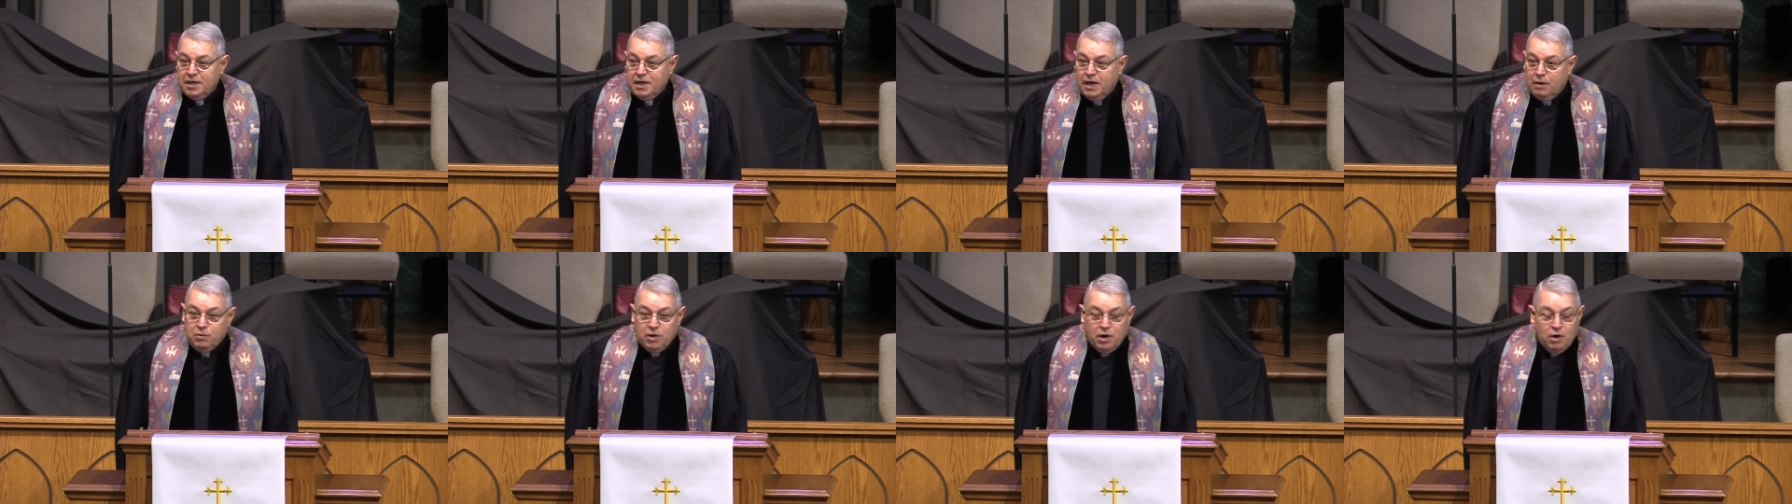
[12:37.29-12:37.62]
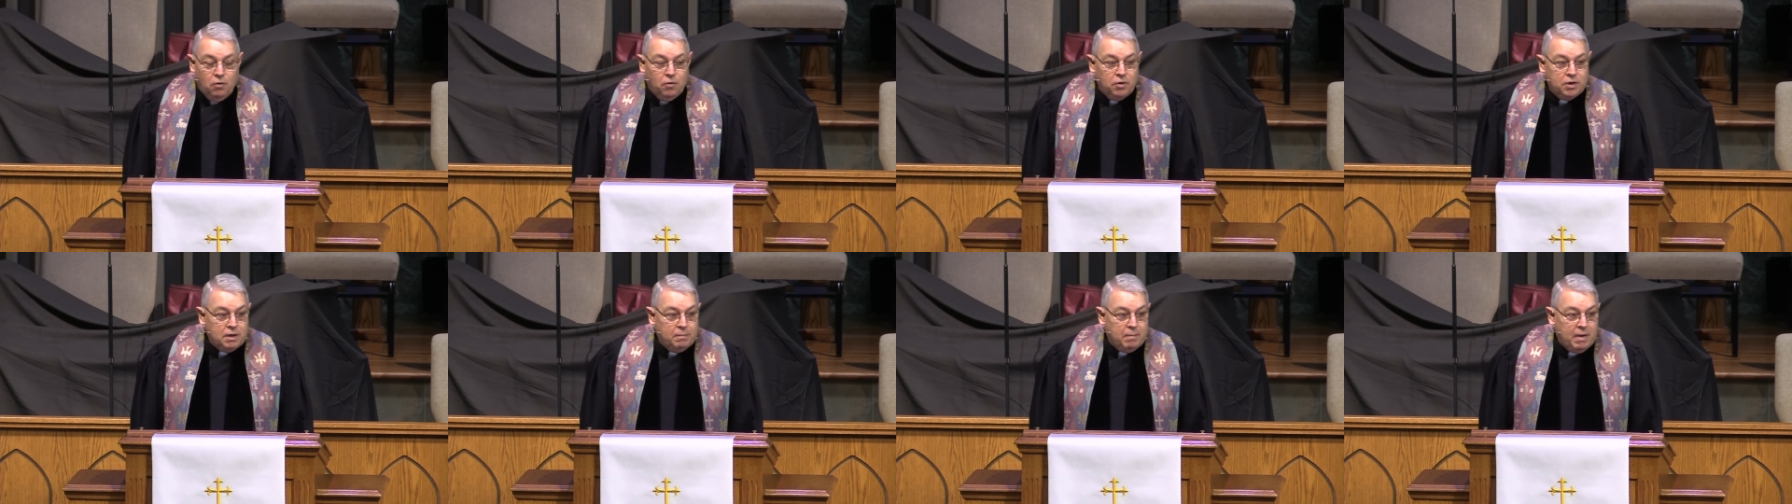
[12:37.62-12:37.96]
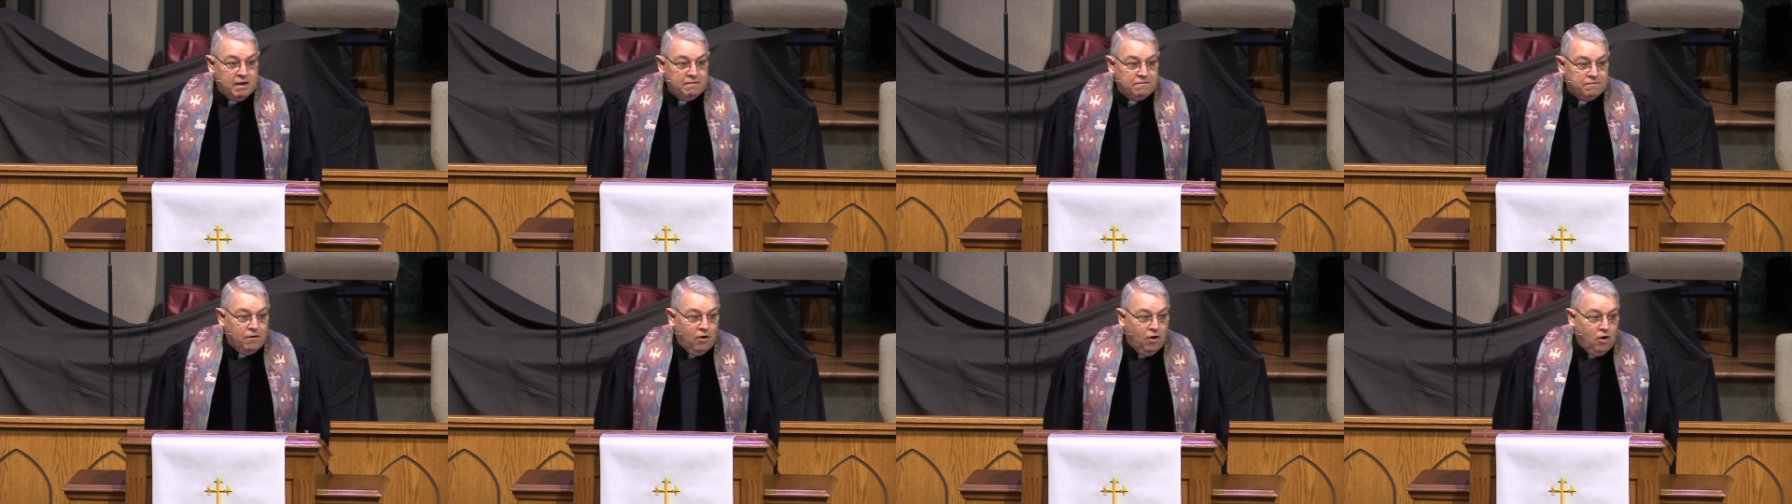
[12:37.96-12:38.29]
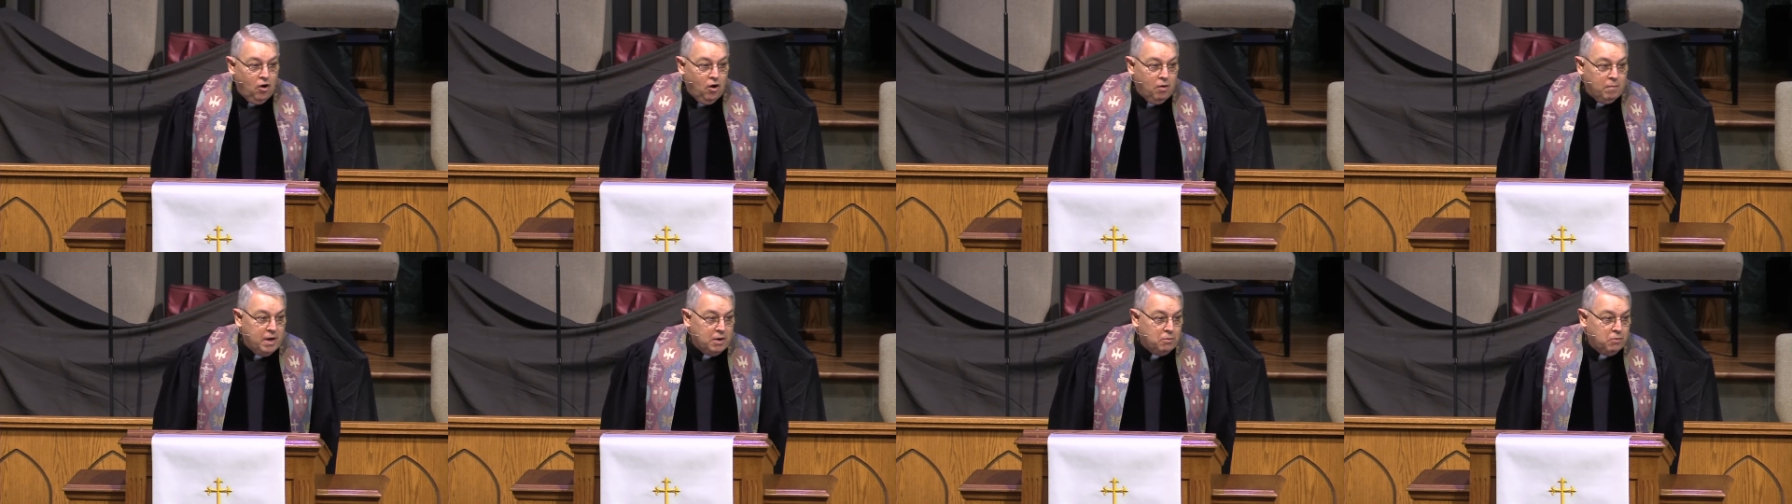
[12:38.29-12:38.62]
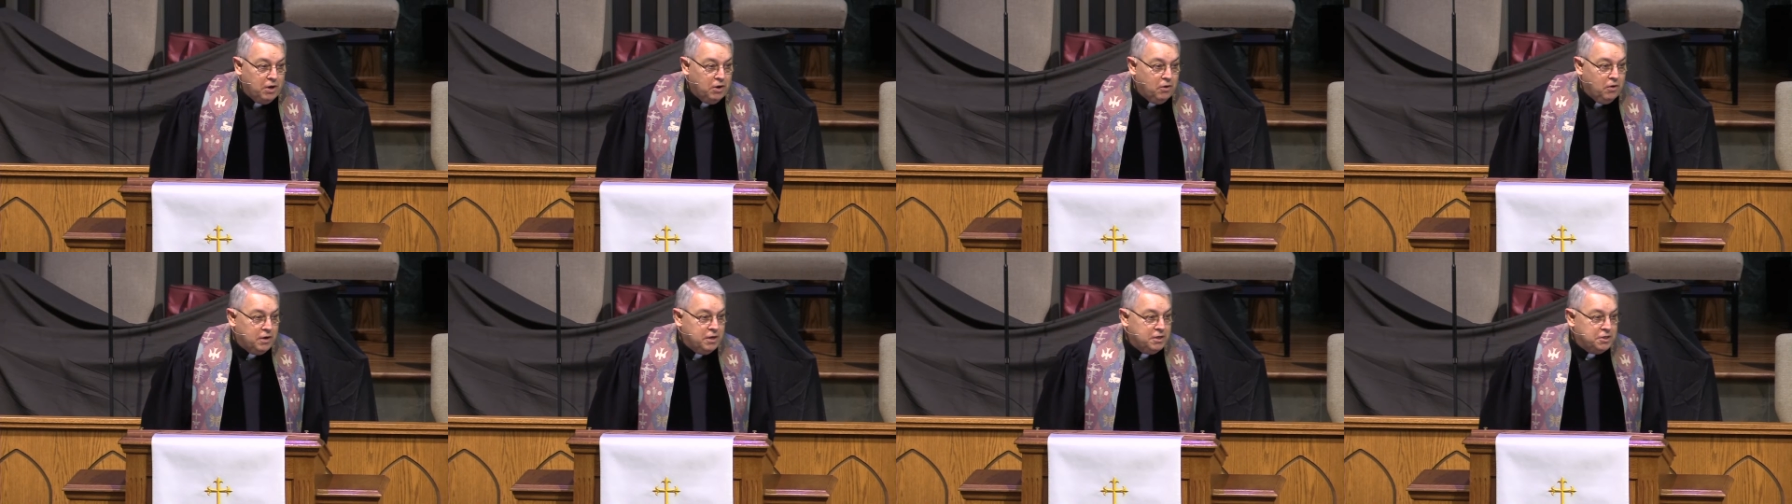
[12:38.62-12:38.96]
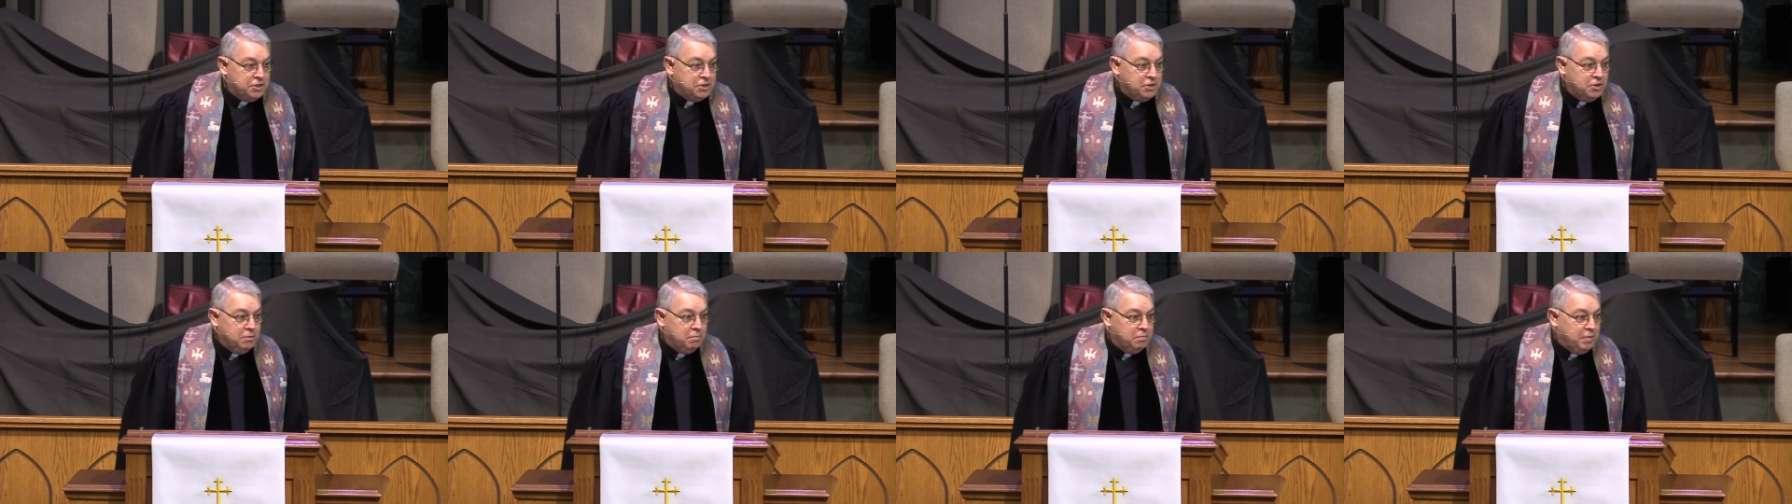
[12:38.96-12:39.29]
and we're going to my farm and we're going to
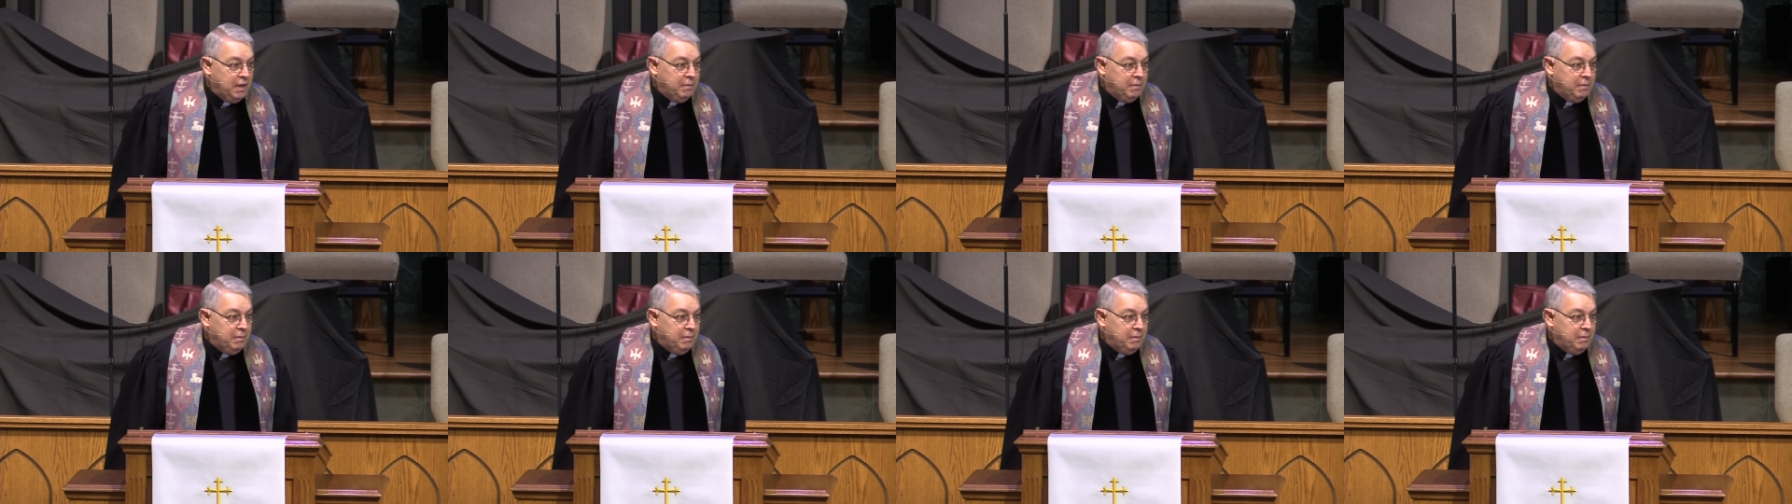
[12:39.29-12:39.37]
shoot